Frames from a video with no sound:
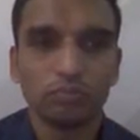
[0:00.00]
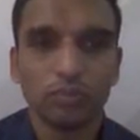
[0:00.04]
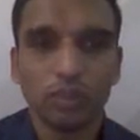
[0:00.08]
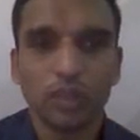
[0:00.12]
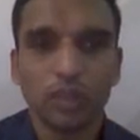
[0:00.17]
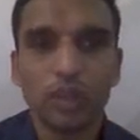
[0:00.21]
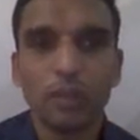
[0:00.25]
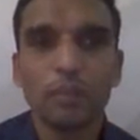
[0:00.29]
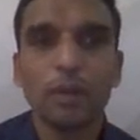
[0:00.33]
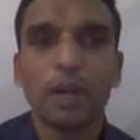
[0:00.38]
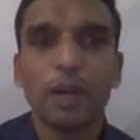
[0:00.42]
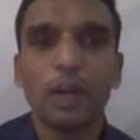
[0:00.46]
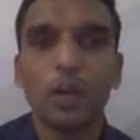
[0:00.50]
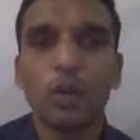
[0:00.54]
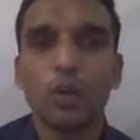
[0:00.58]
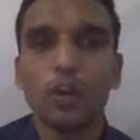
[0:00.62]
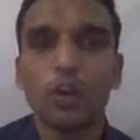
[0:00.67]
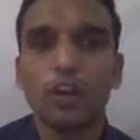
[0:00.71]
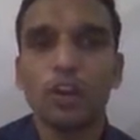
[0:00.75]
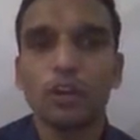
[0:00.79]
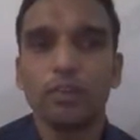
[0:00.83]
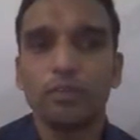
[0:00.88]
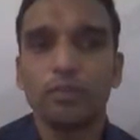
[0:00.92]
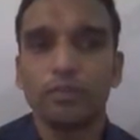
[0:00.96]
Command
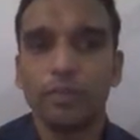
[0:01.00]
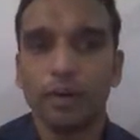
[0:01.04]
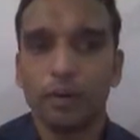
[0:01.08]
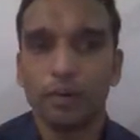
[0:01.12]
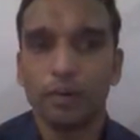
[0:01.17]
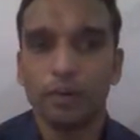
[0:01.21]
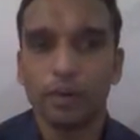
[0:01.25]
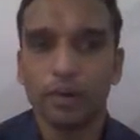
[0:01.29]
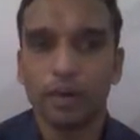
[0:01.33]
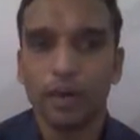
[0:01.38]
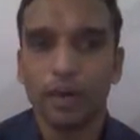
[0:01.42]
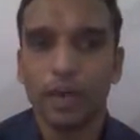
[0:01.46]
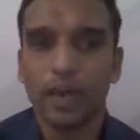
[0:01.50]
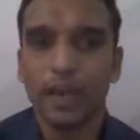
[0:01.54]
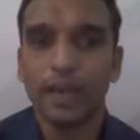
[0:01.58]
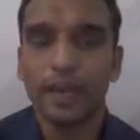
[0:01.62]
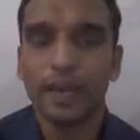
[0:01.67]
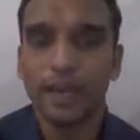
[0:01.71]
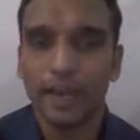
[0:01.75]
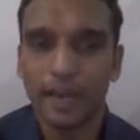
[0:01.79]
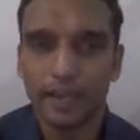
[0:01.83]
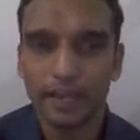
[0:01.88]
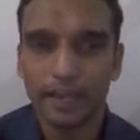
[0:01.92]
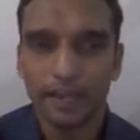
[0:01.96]
not found,
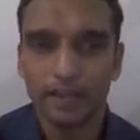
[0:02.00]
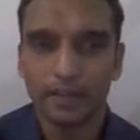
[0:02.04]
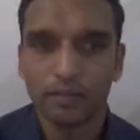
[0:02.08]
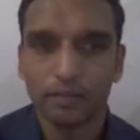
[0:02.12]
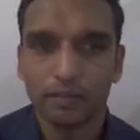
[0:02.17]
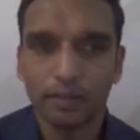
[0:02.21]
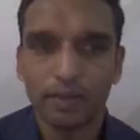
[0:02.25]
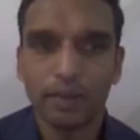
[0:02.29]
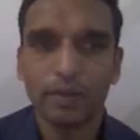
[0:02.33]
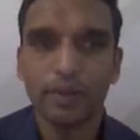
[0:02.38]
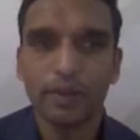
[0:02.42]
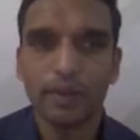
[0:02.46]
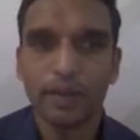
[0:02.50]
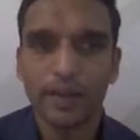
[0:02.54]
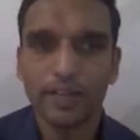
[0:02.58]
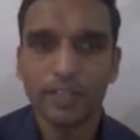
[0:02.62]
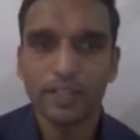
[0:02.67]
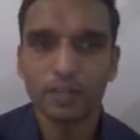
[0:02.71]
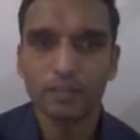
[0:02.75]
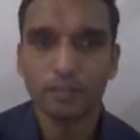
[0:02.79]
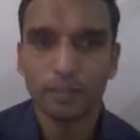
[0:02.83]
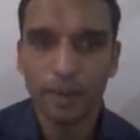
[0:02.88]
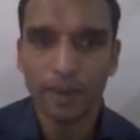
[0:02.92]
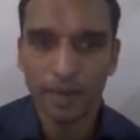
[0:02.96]
an error. Whenever it
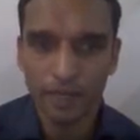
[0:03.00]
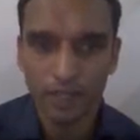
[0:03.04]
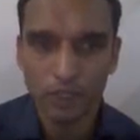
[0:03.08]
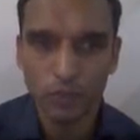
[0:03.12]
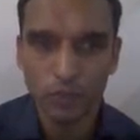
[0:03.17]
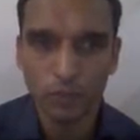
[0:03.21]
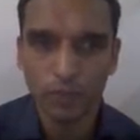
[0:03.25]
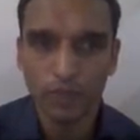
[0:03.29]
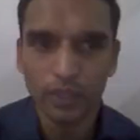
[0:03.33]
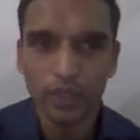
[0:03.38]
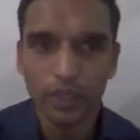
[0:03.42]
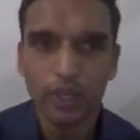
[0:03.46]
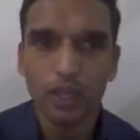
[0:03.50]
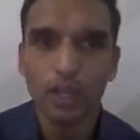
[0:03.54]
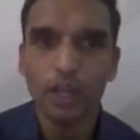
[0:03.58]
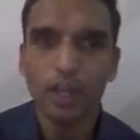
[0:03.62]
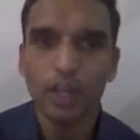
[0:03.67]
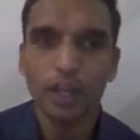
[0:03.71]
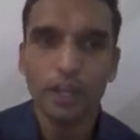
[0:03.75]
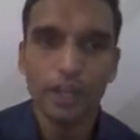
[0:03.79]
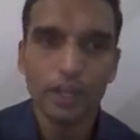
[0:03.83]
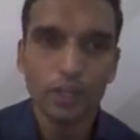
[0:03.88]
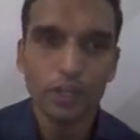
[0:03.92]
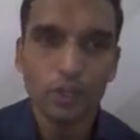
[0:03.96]
writes minus one,
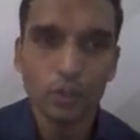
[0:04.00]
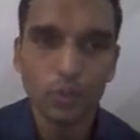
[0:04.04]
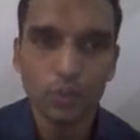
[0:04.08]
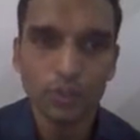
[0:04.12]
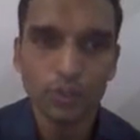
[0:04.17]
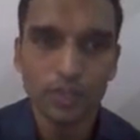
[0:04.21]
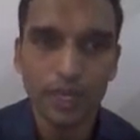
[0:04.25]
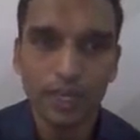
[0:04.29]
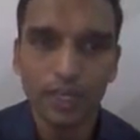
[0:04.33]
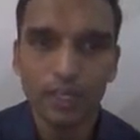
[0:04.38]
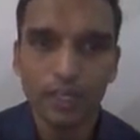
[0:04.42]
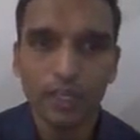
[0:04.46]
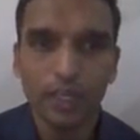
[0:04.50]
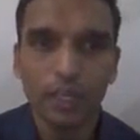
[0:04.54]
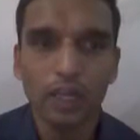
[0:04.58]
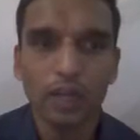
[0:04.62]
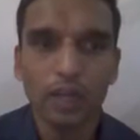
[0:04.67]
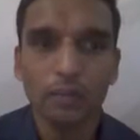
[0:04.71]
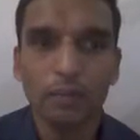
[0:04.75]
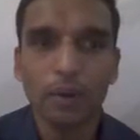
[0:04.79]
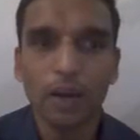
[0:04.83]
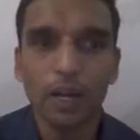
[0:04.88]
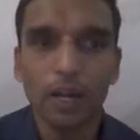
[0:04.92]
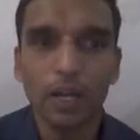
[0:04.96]
it shows that
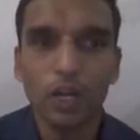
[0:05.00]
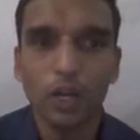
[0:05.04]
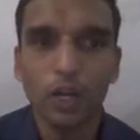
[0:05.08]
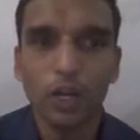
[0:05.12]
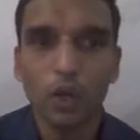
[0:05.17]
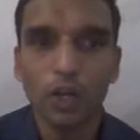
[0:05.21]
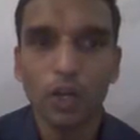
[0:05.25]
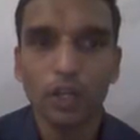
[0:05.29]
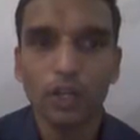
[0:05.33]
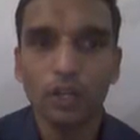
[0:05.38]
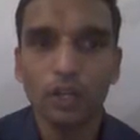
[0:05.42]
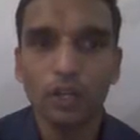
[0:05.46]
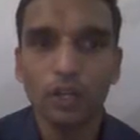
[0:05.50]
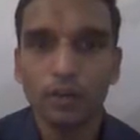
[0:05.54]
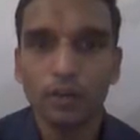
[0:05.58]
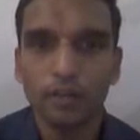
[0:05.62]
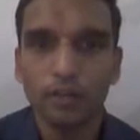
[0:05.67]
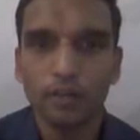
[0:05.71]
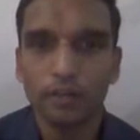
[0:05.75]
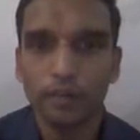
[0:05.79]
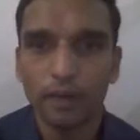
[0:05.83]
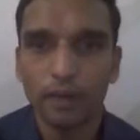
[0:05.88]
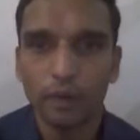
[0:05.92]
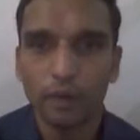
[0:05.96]
command not
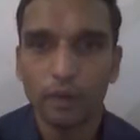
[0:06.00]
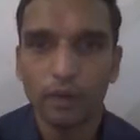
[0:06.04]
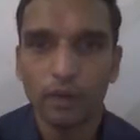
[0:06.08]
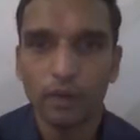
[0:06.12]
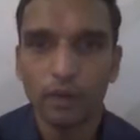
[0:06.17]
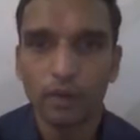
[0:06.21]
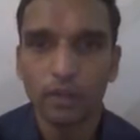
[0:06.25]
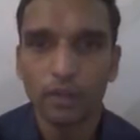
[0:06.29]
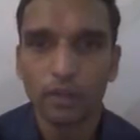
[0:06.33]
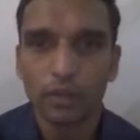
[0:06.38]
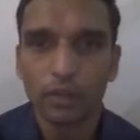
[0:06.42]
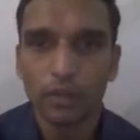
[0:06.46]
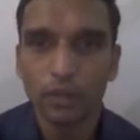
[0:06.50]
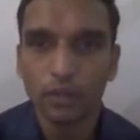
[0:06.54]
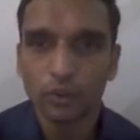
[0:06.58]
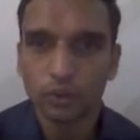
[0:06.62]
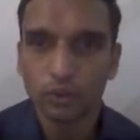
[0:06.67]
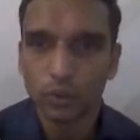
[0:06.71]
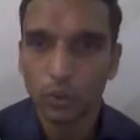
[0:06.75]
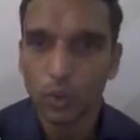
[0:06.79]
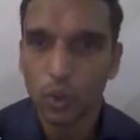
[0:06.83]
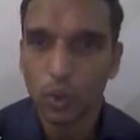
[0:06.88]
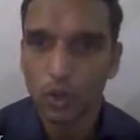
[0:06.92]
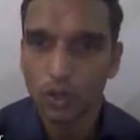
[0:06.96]
found.
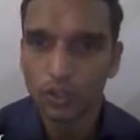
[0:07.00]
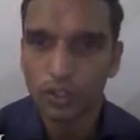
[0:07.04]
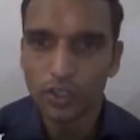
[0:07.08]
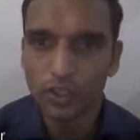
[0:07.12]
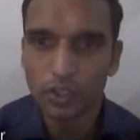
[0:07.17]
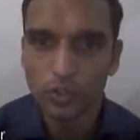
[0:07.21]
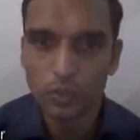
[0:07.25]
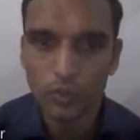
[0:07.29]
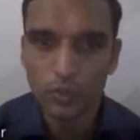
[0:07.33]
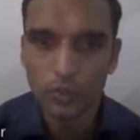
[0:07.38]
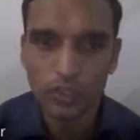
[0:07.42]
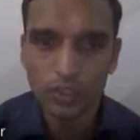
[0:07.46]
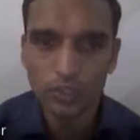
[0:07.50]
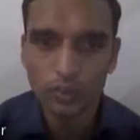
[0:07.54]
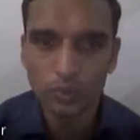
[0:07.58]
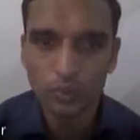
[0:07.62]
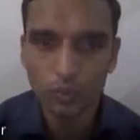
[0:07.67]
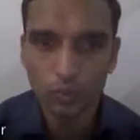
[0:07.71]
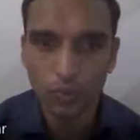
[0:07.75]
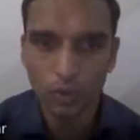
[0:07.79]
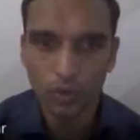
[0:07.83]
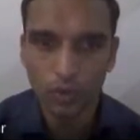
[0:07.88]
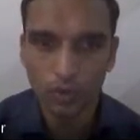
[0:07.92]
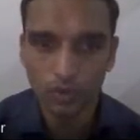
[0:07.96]
So got this students,
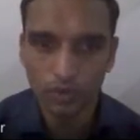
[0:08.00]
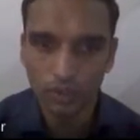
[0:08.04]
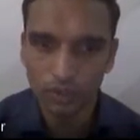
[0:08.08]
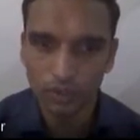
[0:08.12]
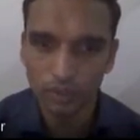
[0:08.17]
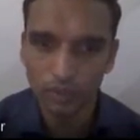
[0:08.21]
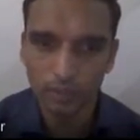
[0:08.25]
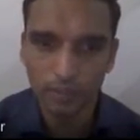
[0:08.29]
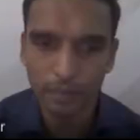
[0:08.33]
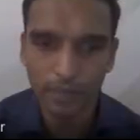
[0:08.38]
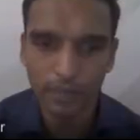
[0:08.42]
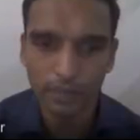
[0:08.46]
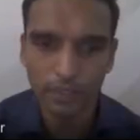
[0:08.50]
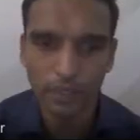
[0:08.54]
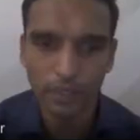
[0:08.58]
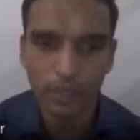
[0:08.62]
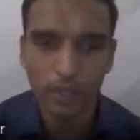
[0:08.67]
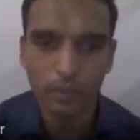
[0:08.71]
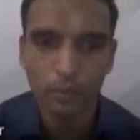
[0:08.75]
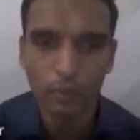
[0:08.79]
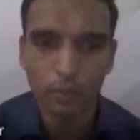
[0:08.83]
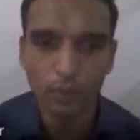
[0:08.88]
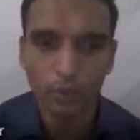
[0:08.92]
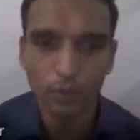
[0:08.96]
what the main thing I
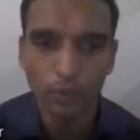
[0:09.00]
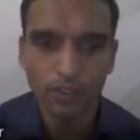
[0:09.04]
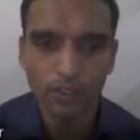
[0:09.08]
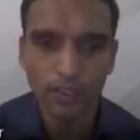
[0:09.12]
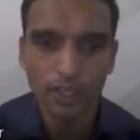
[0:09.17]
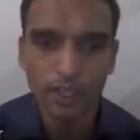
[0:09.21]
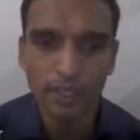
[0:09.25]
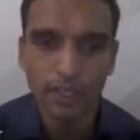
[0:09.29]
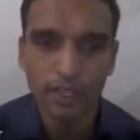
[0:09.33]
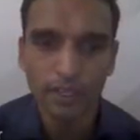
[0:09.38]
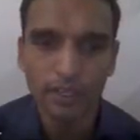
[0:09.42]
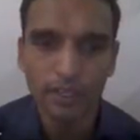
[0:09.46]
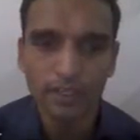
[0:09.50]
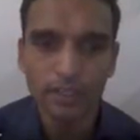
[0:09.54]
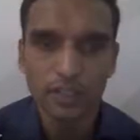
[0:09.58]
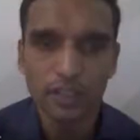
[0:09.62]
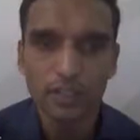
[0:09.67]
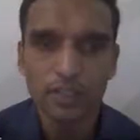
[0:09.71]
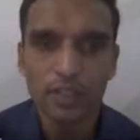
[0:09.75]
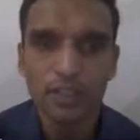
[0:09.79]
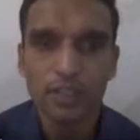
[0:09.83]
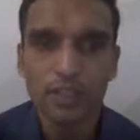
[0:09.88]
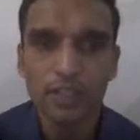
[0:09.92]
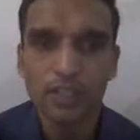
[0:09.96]
wanted to say here is
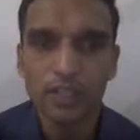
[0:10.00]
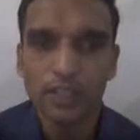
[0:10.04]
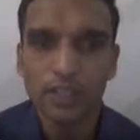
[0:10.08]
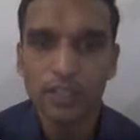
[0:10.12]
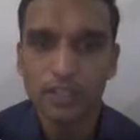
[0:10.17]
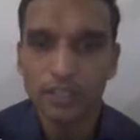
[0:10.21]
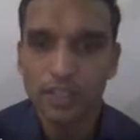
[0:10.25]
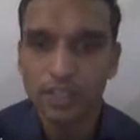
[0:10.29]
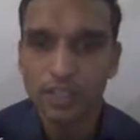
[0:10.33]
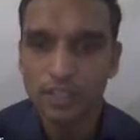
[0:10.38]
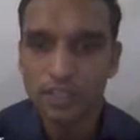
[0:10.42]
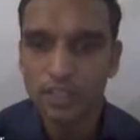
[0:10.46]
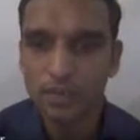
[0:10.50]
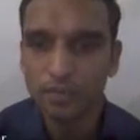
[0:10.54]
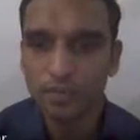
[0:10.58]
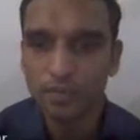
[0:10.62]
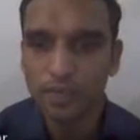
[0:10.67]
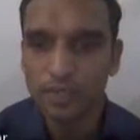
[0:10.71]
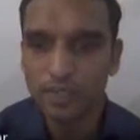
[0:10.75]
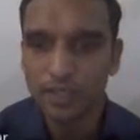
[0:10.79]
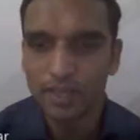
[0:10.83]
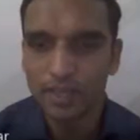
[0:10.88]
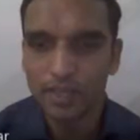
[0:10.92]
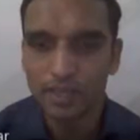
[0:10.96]
system
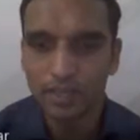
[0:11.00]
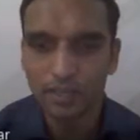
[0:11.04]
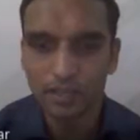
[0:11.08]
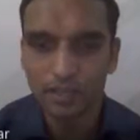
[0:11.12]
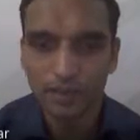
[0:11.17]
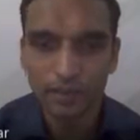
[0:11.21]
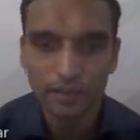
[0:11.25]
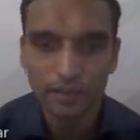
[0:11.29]
is a